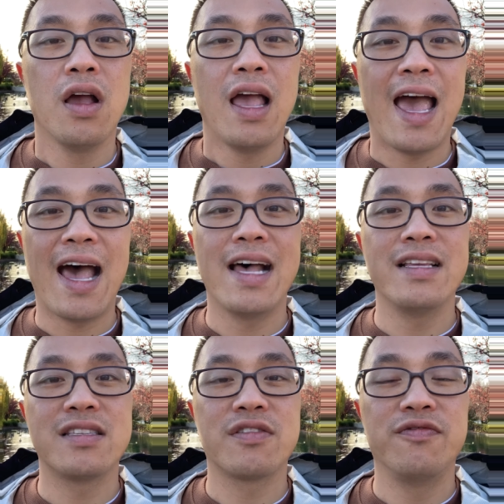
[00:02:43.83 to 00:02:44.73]

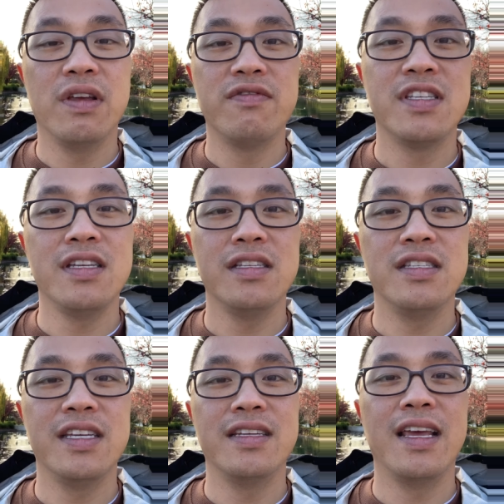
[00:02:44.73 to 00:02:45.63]
has 15
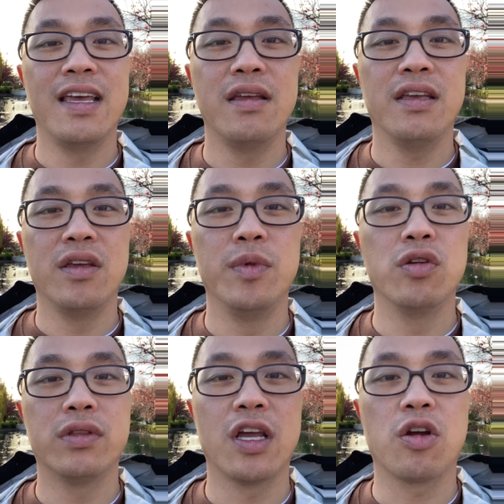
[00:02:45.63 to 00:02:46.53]
DNA
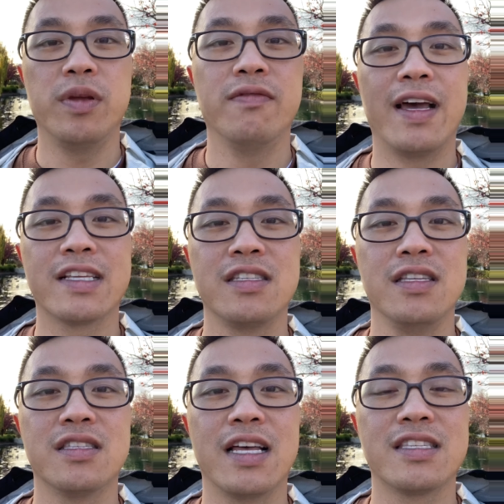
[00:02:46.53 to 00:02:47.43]
immunotherapy
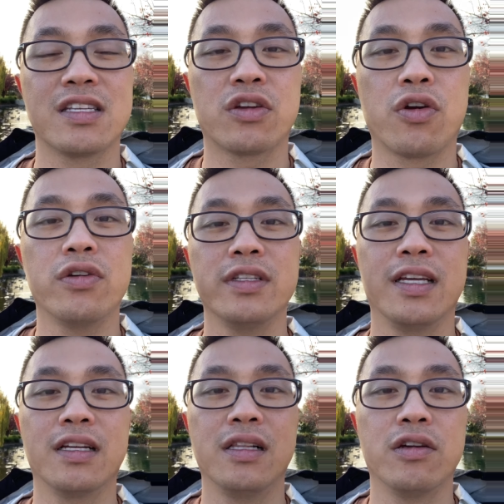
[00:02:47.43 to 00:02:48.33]
vaccines that's currently in
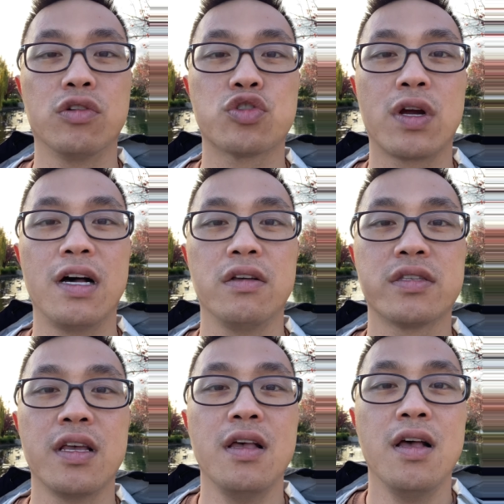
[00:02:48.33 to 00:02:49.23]
clinical trials.
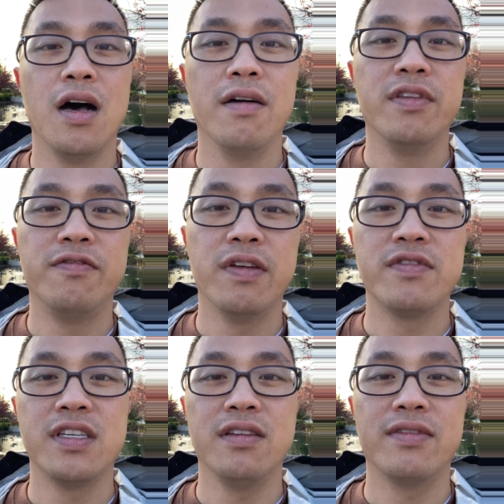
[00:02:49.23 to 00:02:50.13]
Of the
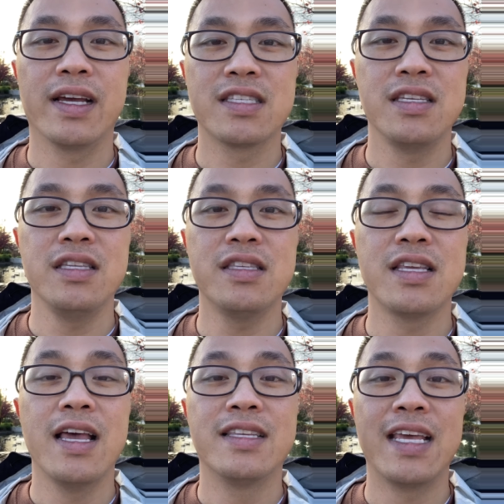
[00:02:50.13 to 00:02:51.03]
15 vaccines,
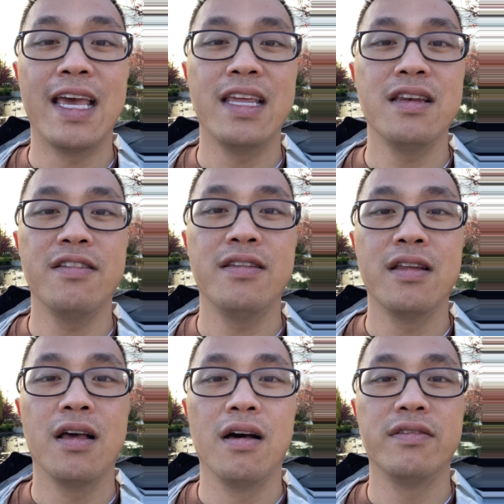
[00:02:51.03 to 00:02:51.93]
10
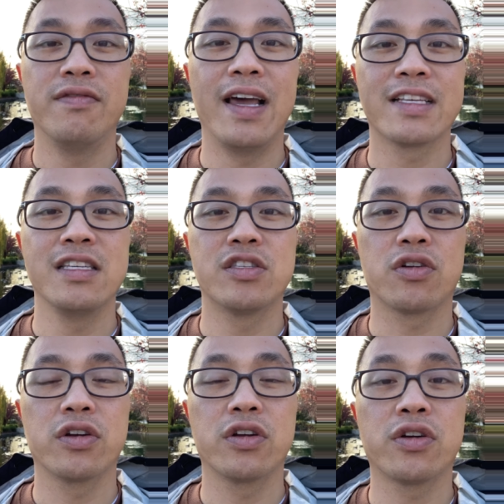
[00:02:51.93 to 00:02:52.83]
of the vaccines are
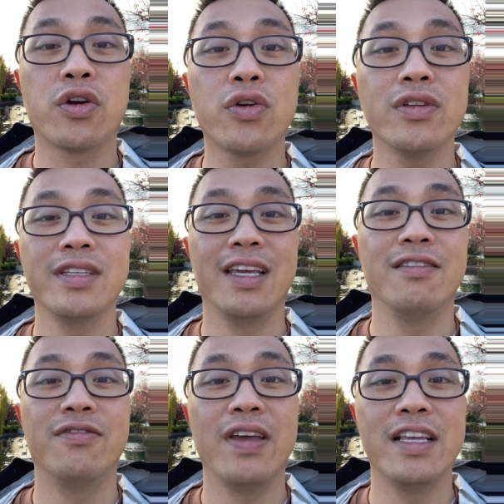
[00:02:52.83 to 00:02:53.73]
currently in
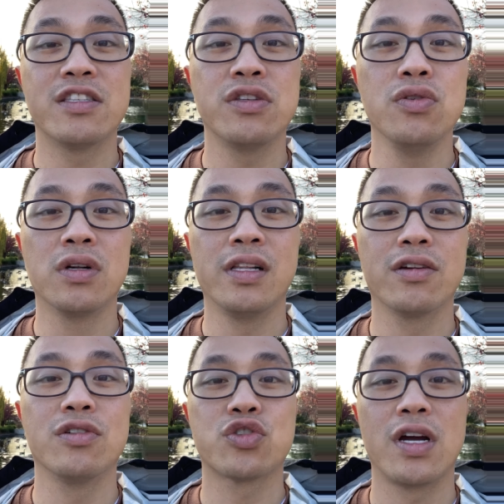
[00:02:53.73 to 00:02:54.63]
phase two
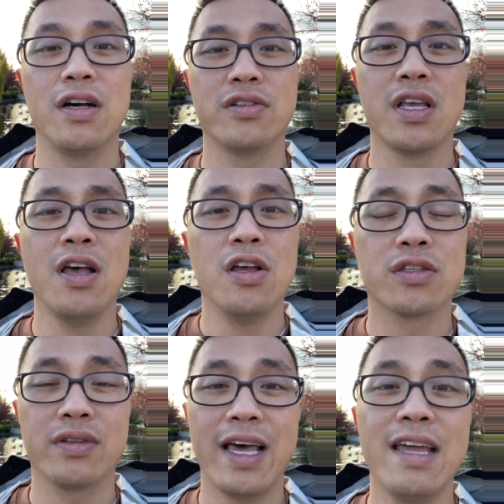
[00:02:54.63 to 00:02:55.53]
clinical trials.
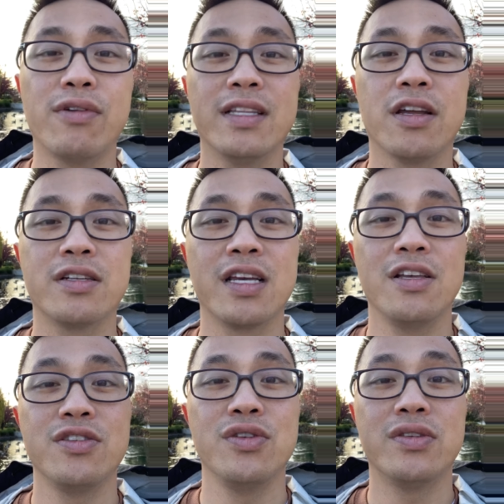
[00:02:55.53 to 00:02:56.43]
So that right there
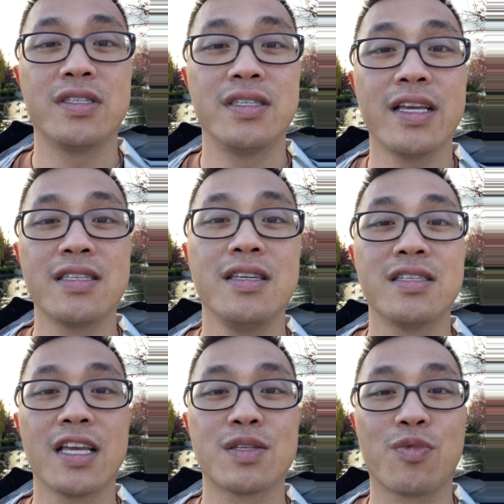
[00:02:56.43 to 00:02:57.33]
tells you
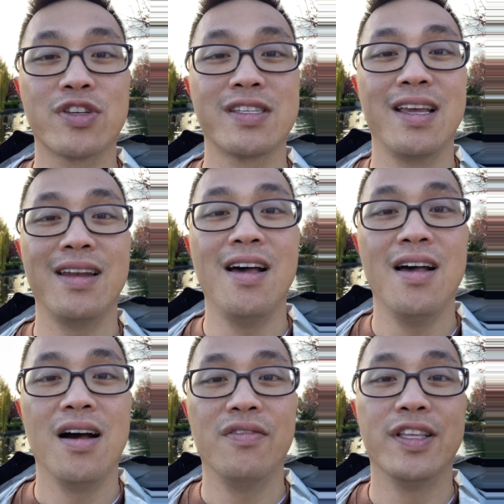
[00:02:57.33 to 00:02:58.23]
66%
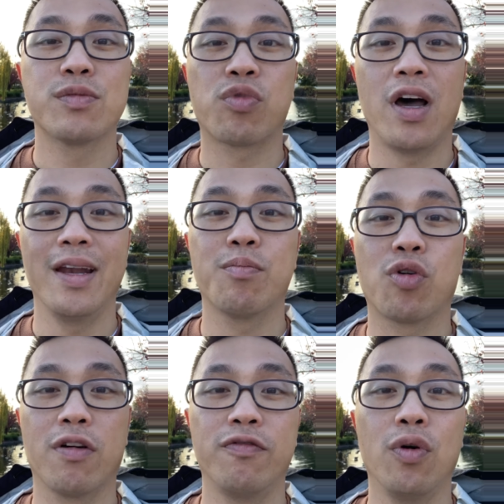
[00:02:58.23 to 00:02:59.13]
of its product
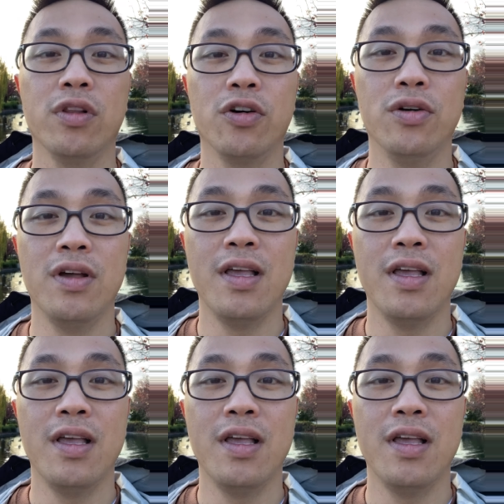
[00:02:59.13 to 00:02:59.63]
portfolio